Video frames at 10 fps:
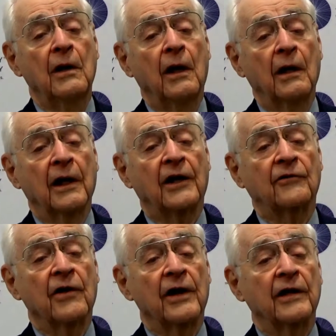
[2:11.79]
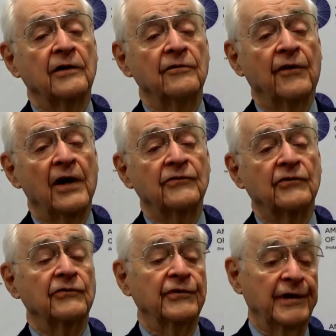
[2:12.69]
electronic
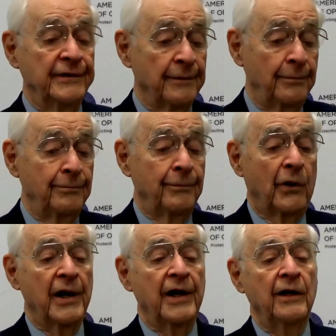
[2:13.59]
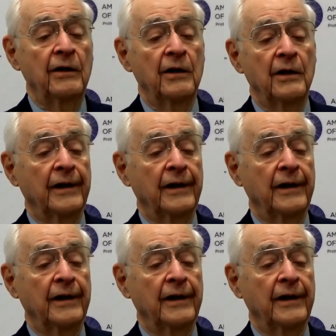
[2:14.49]
devices in the brain,